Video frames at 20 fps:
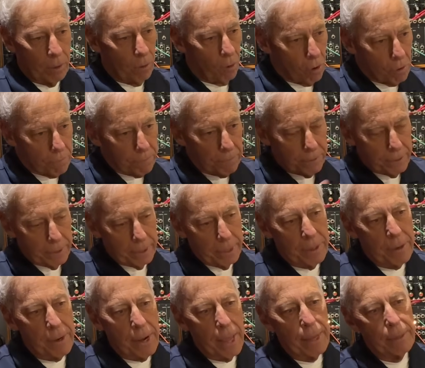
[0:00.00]
over the
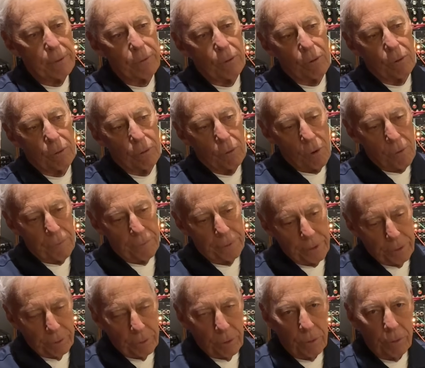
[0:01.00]
internet or over
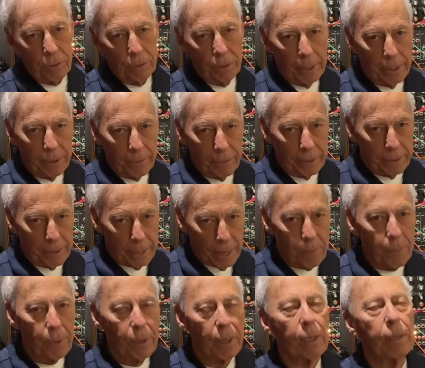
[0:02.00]
your local area
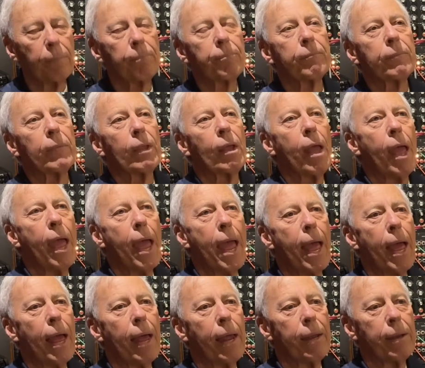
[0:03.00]
network
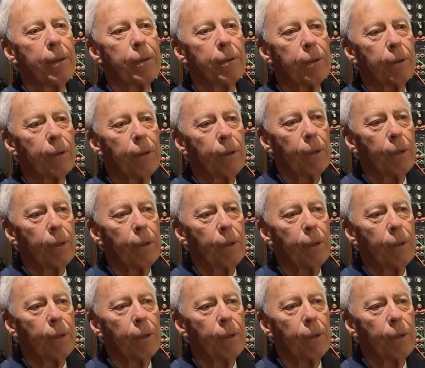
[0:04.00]
and